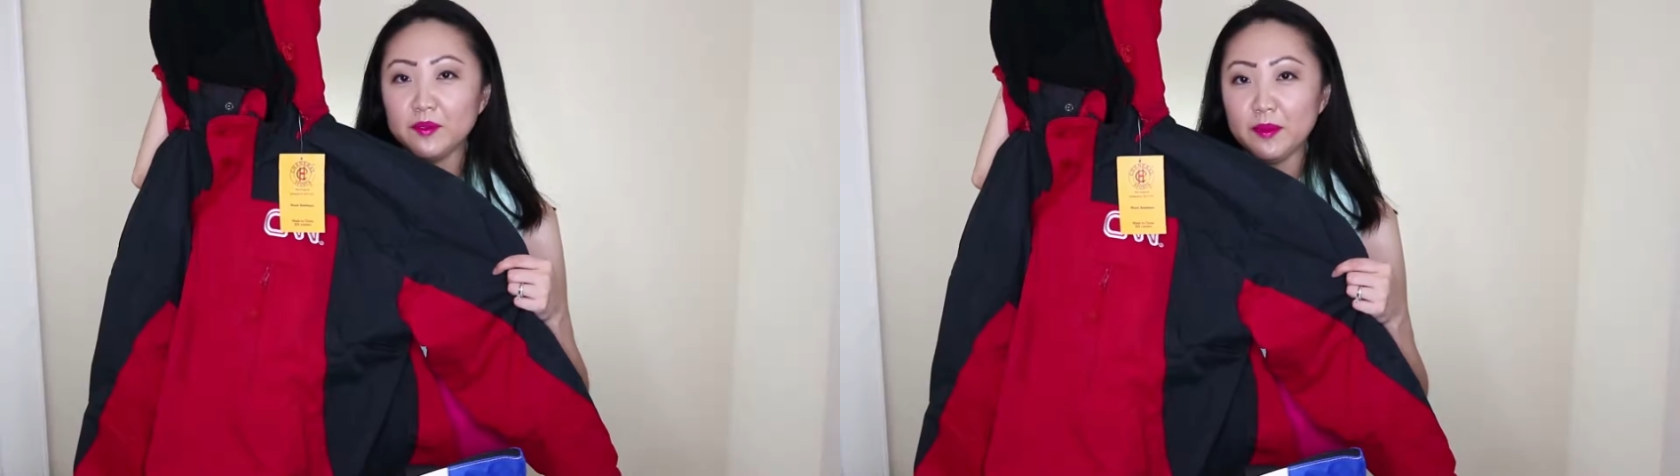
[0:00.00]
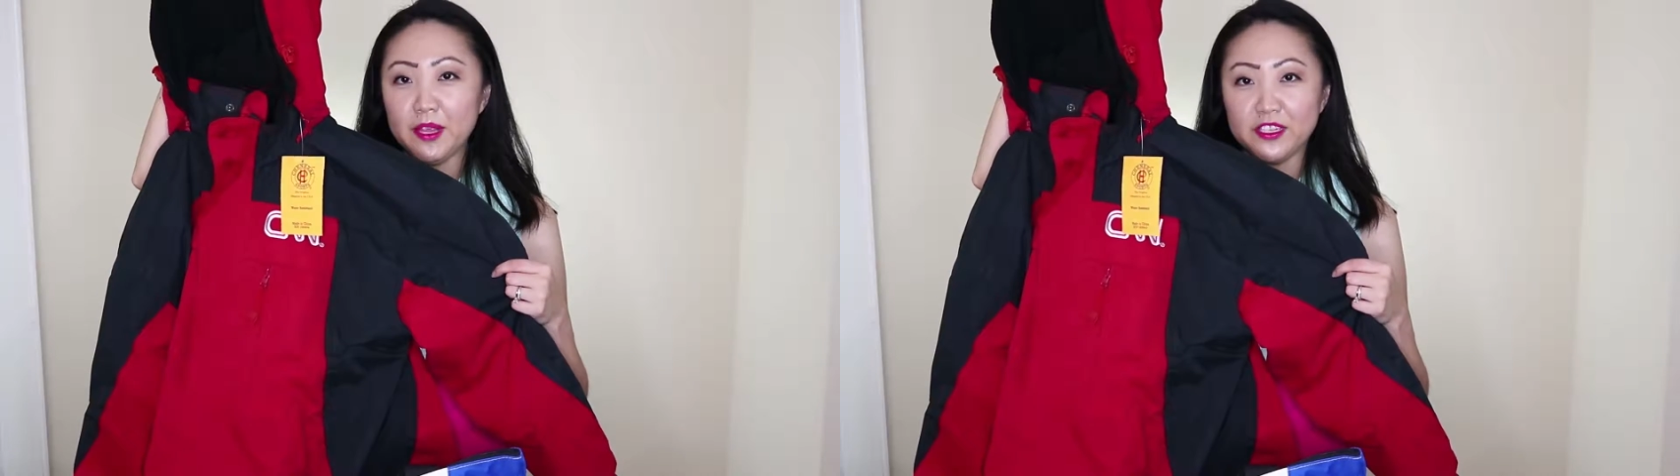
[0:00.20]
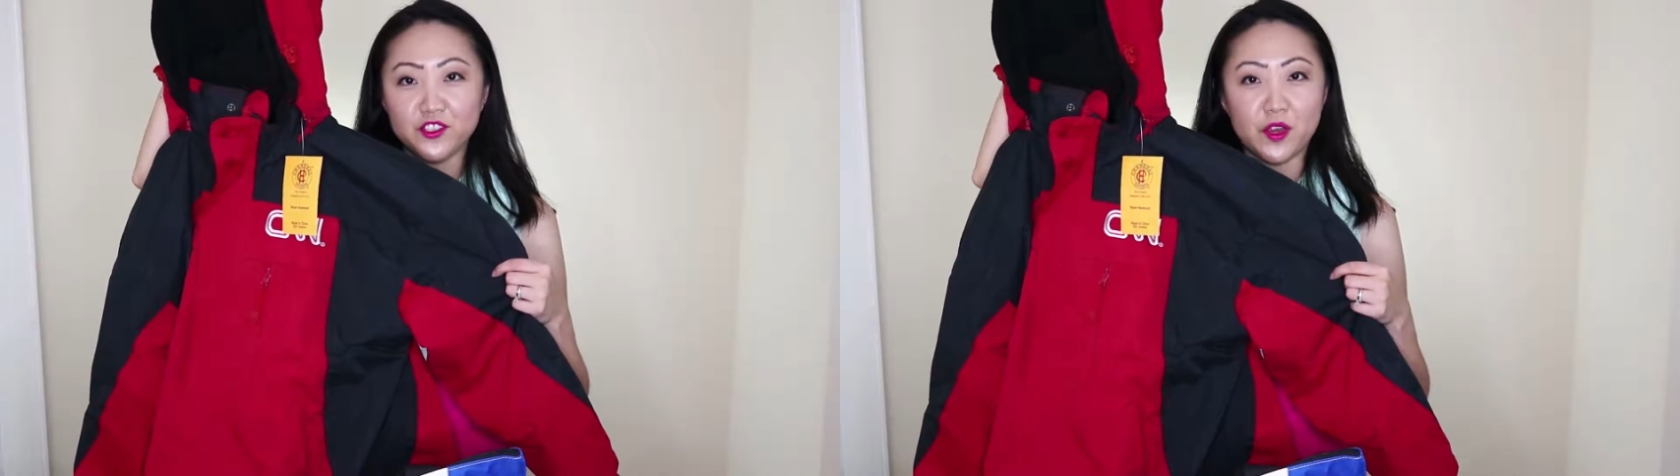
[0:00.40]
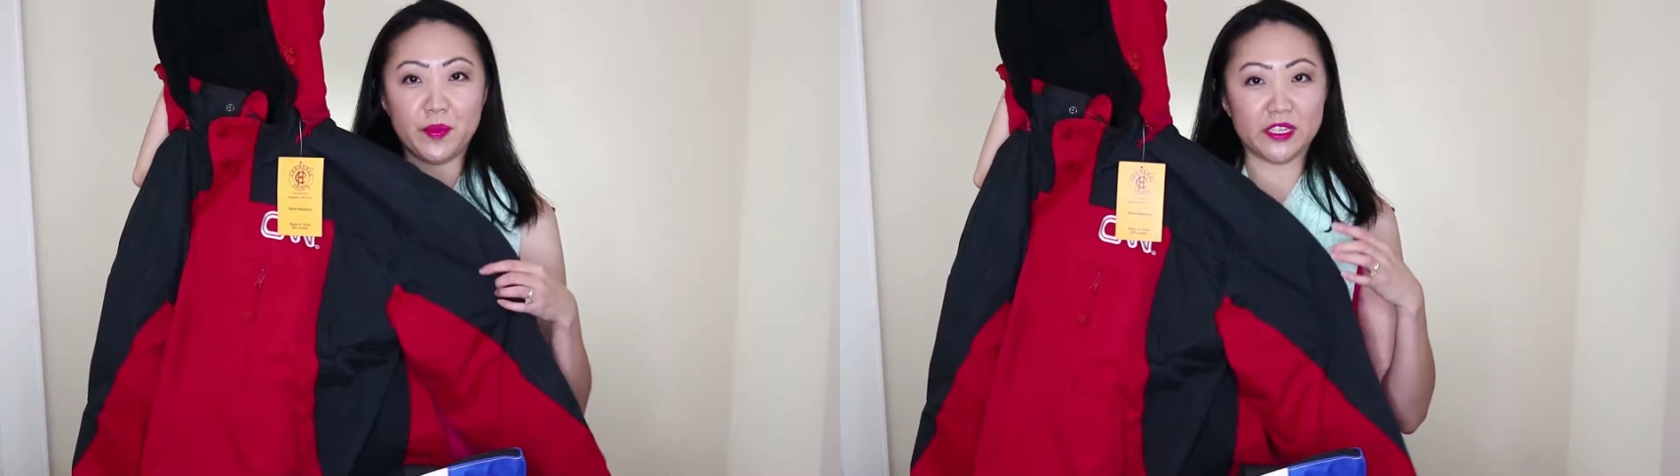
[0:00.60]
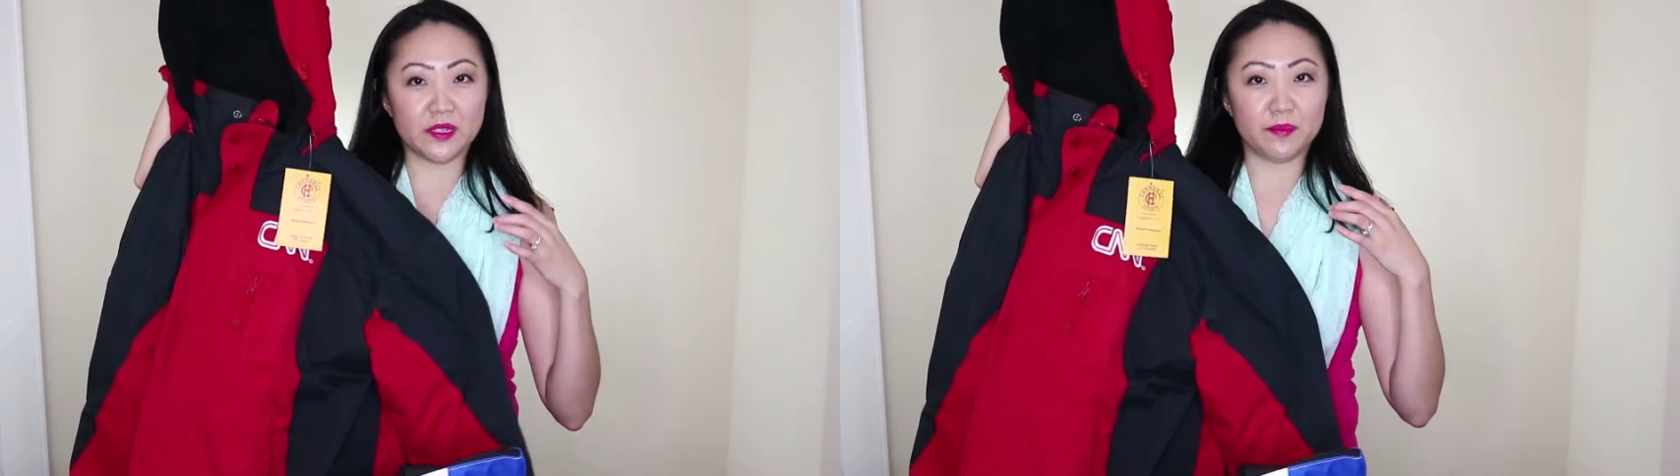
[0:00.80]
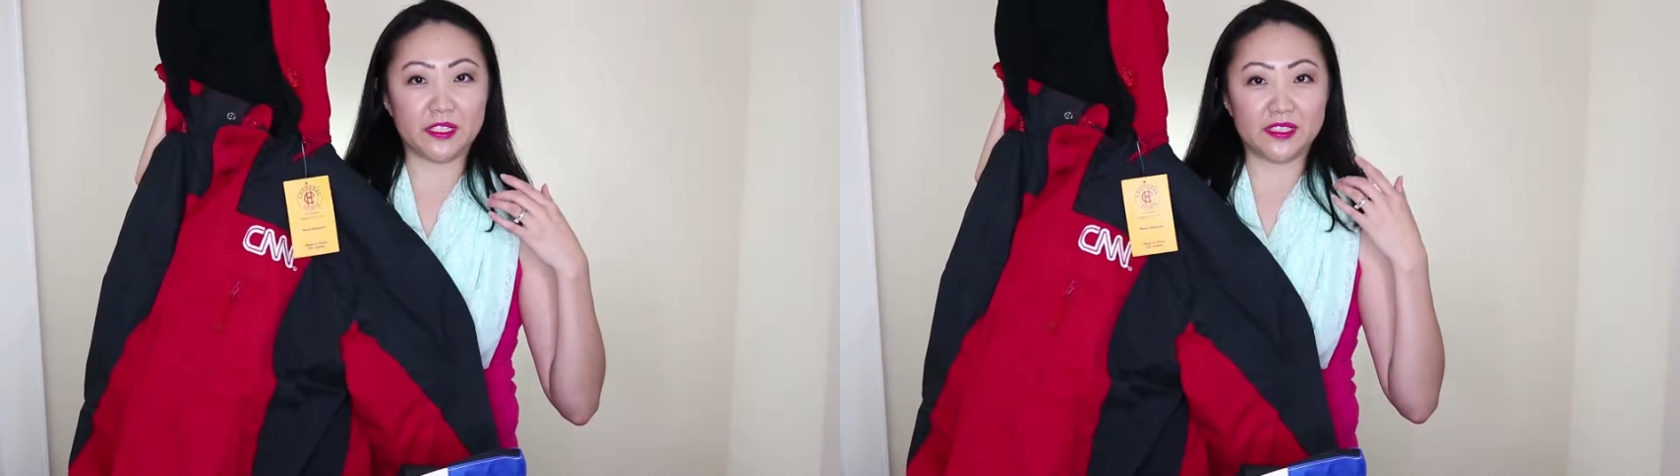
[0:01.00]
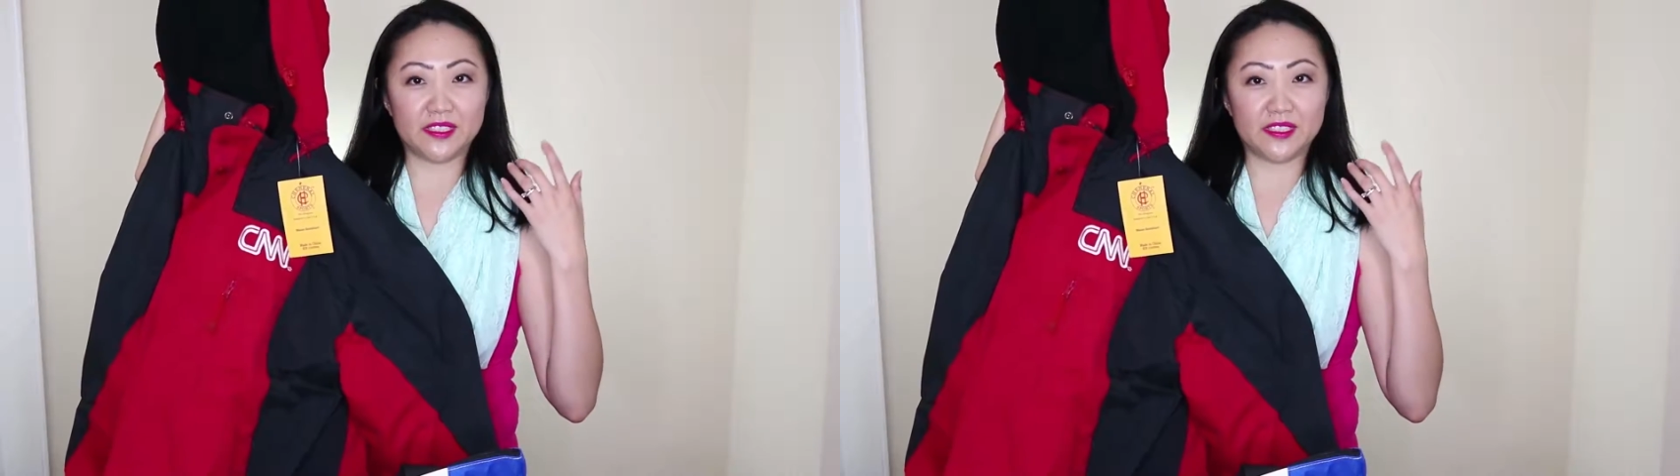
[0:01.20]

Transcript: Sometime last year, I picked up this